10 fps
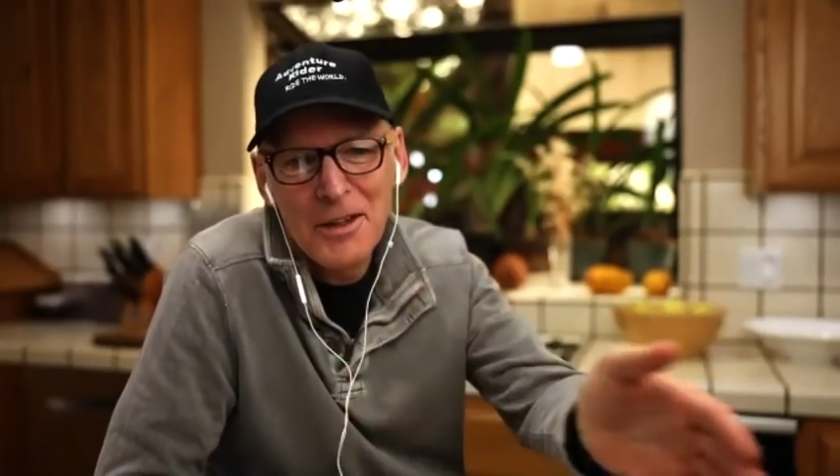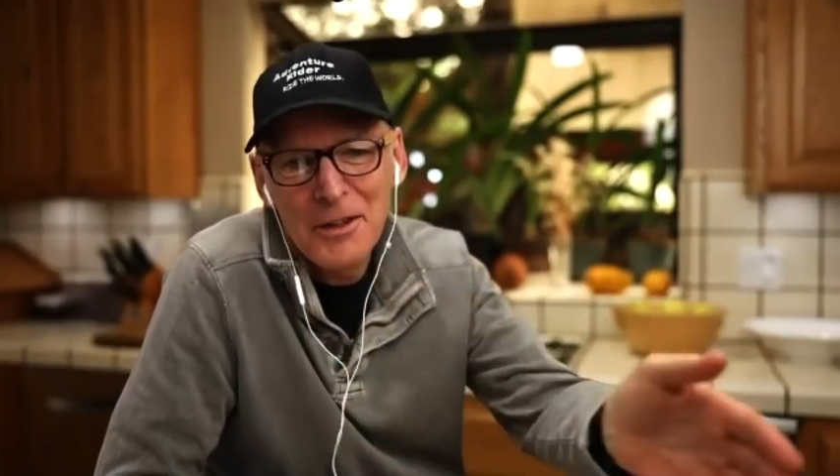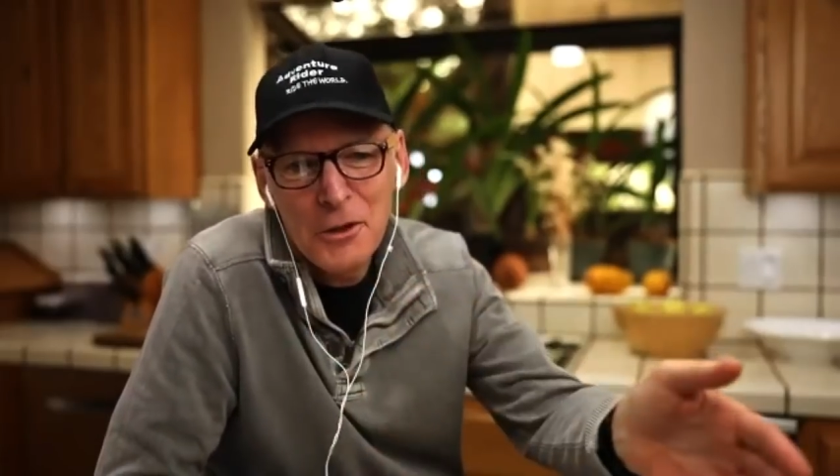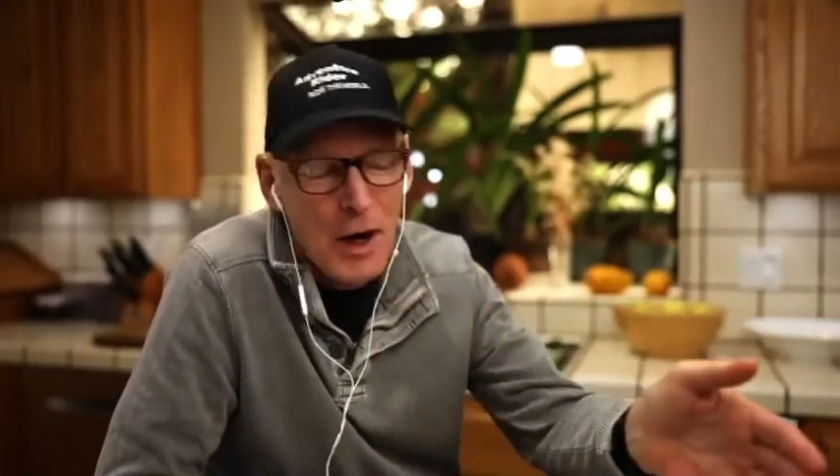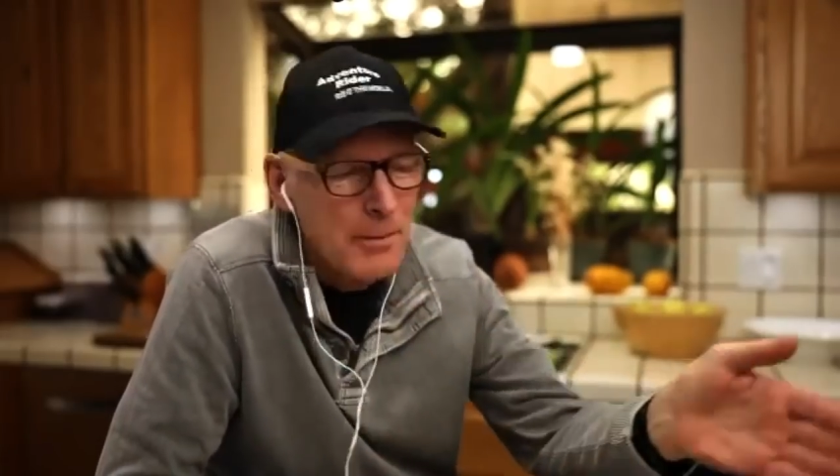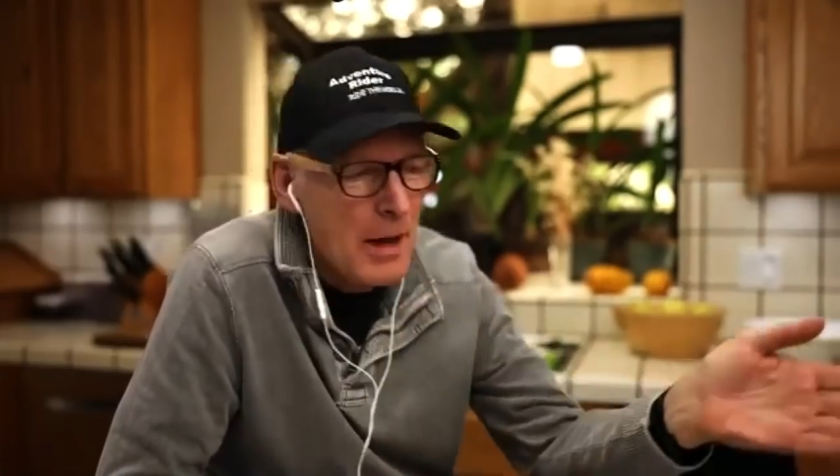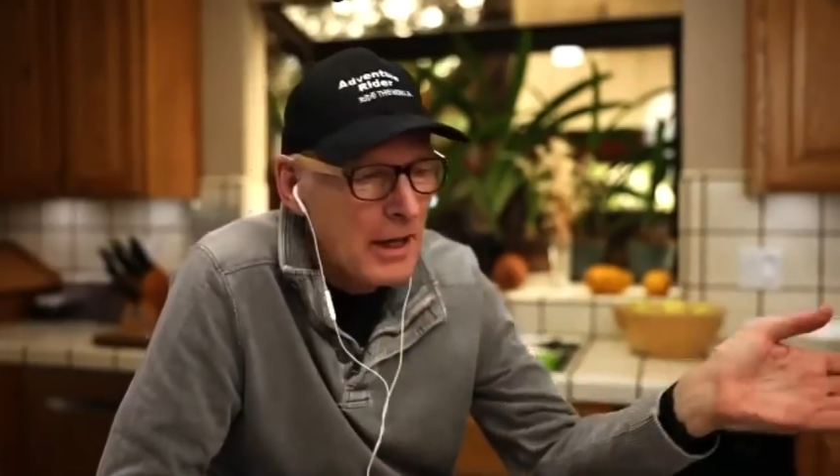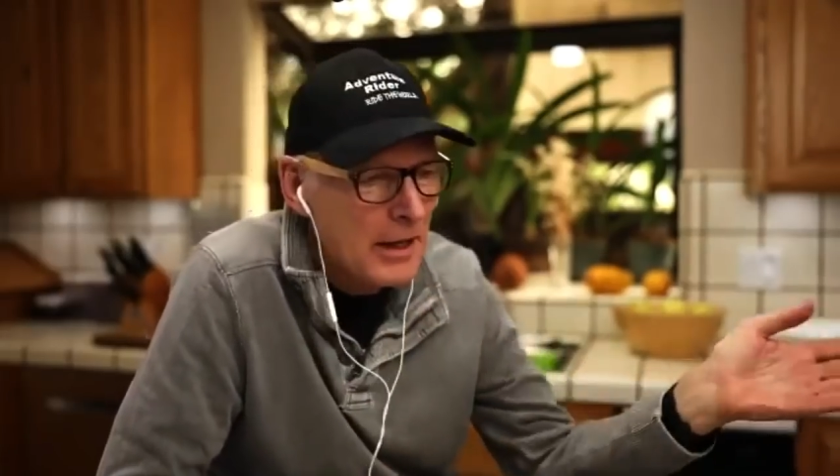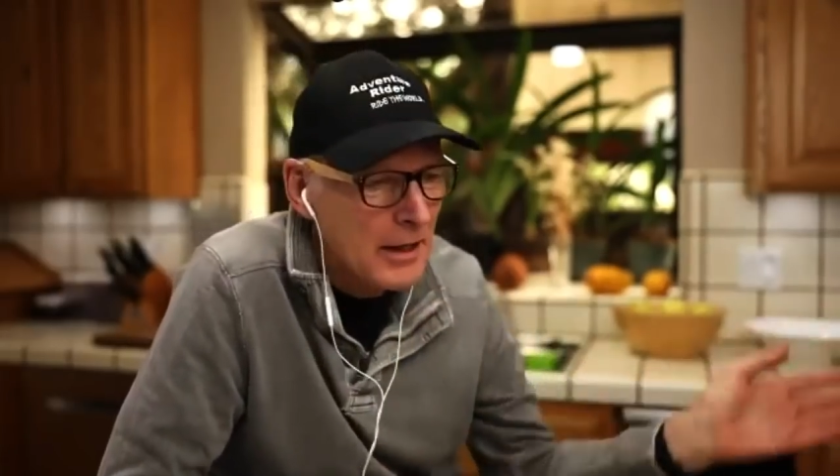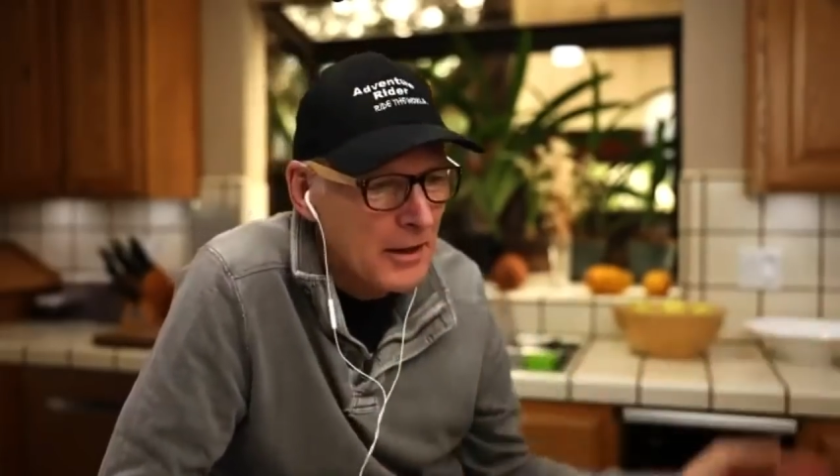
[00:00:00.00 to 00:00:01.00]
trying to make
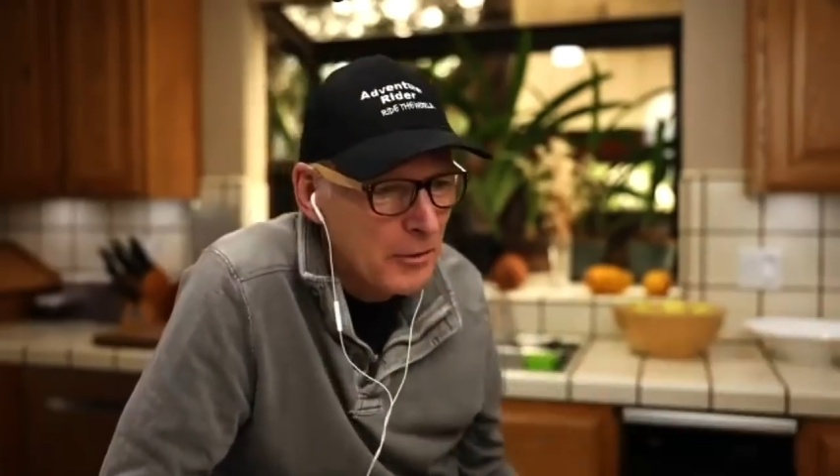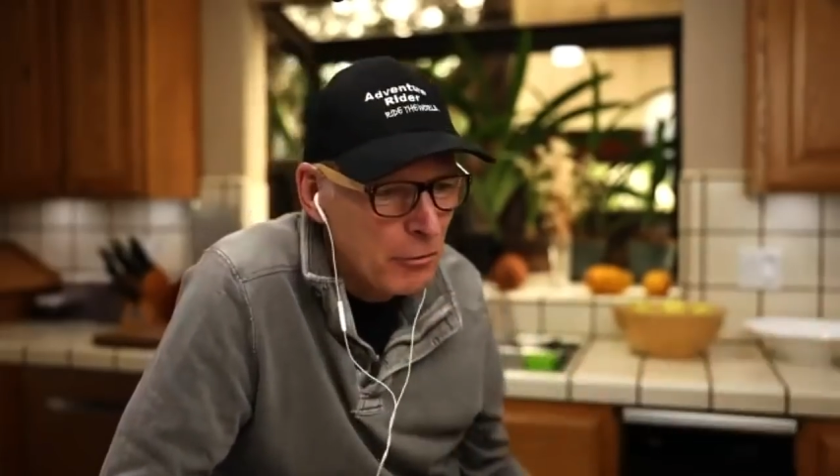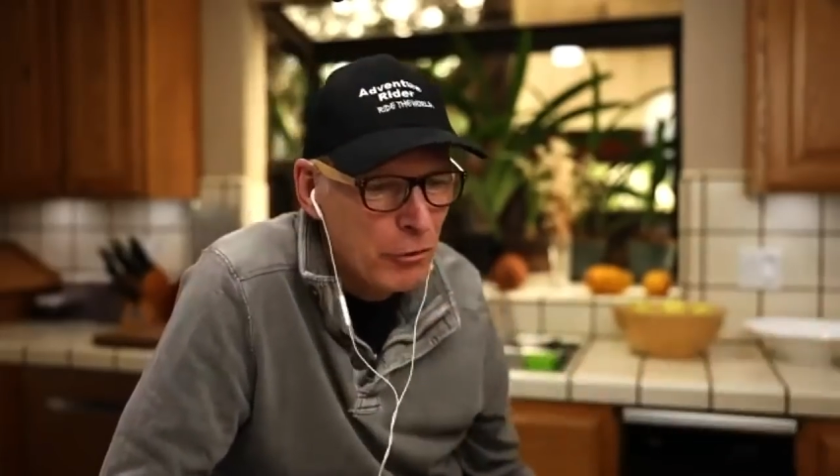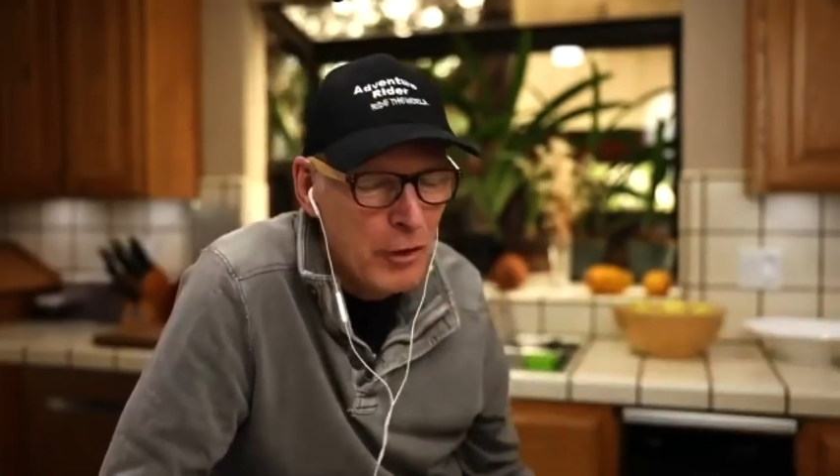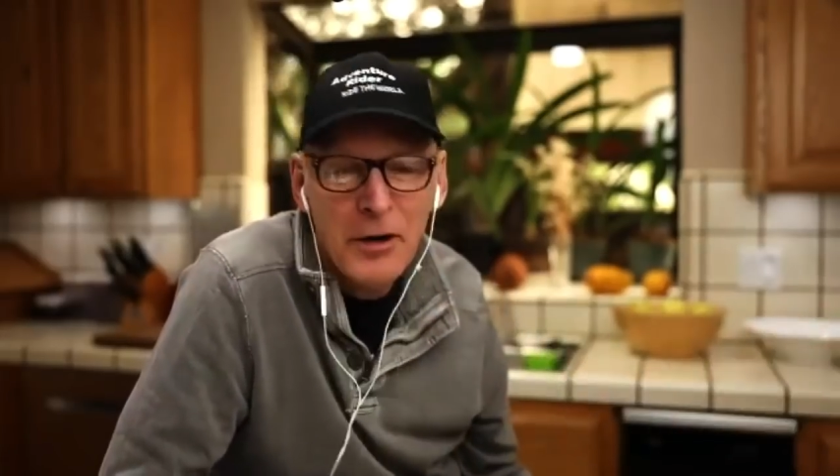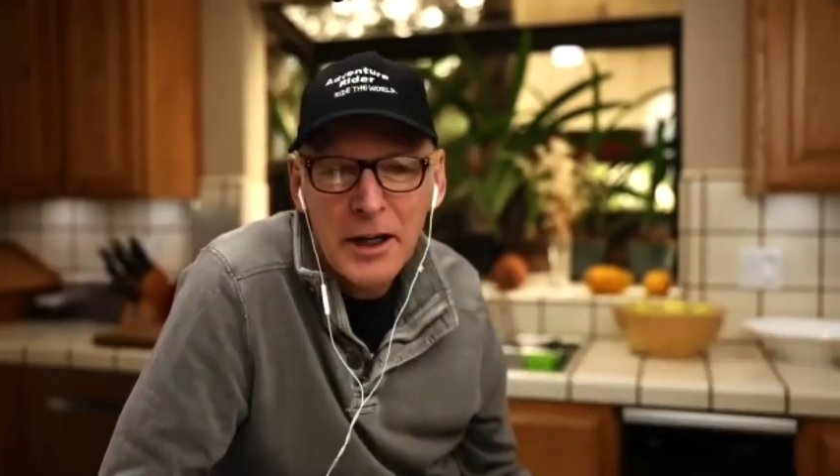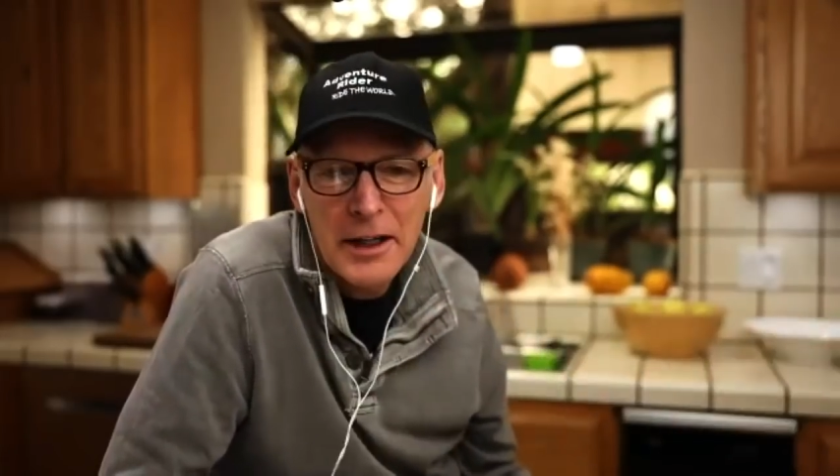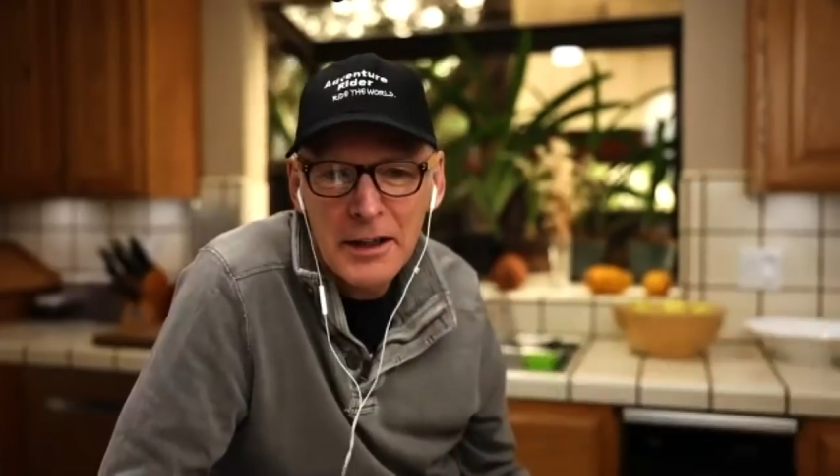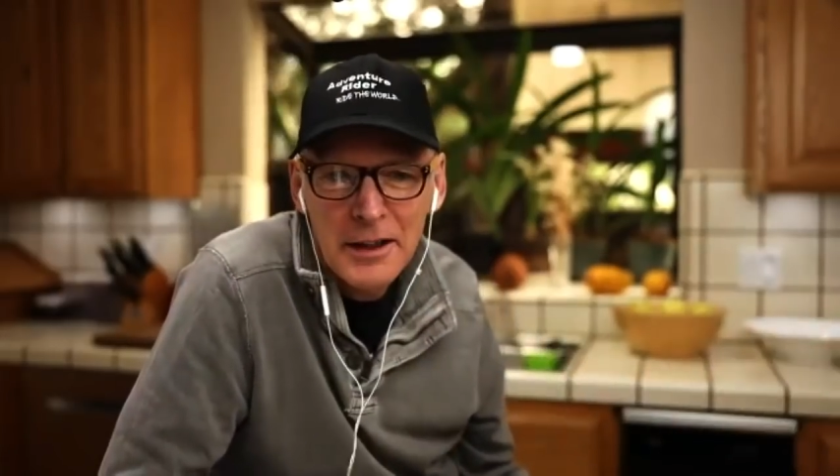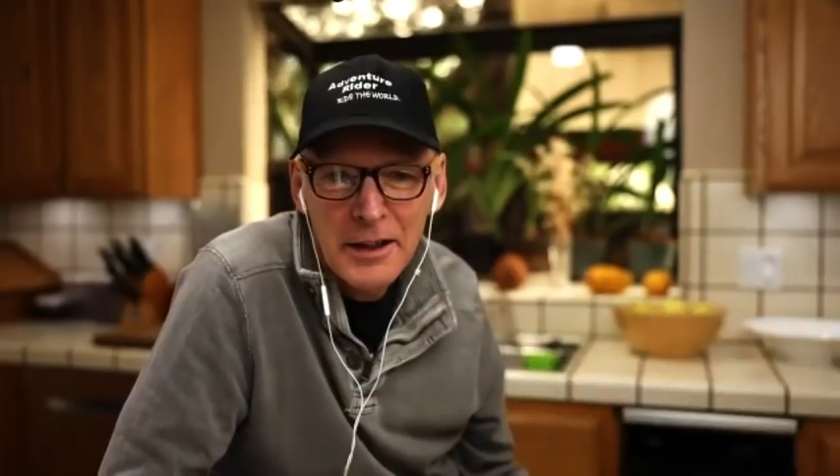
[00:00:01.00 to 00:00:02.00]
a ferry